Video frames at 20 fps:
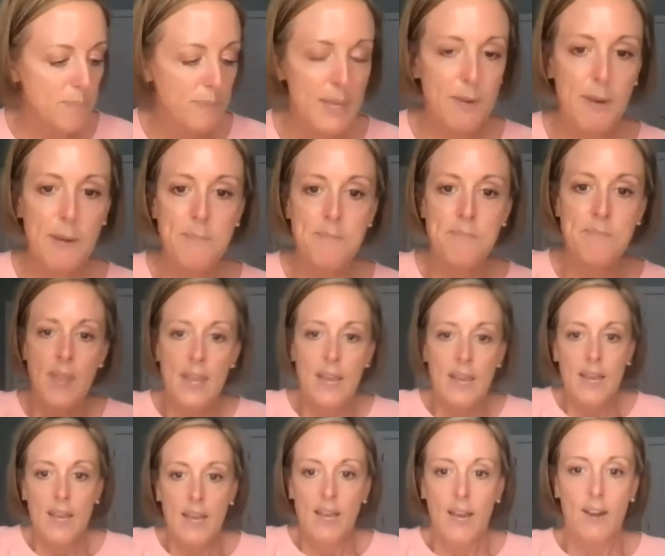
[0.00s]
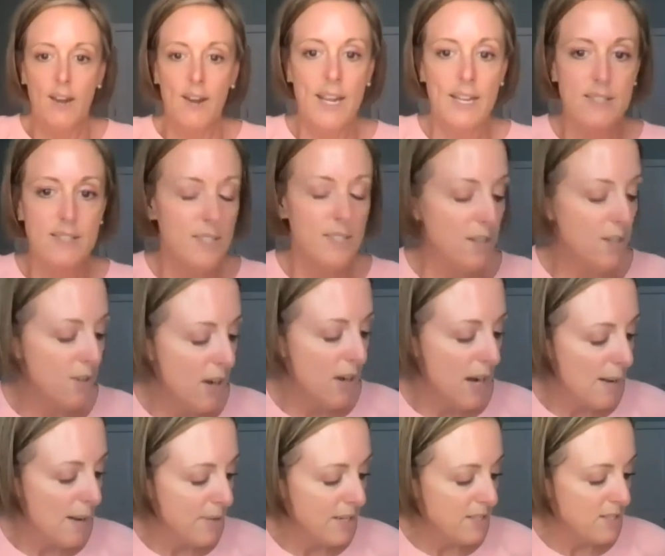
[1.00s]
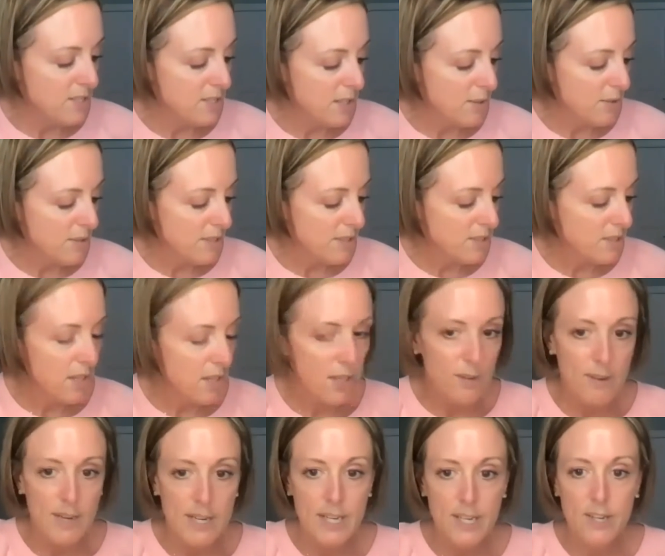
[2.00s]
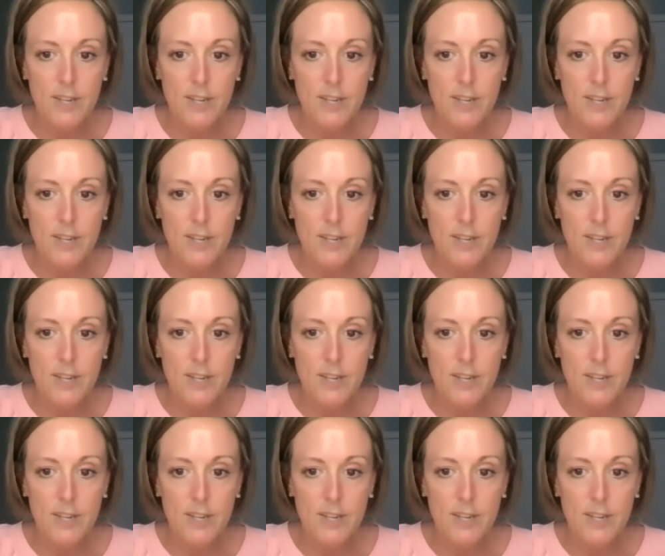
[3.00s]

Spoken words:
Anyway, all right, so I'm going to start with this color right here.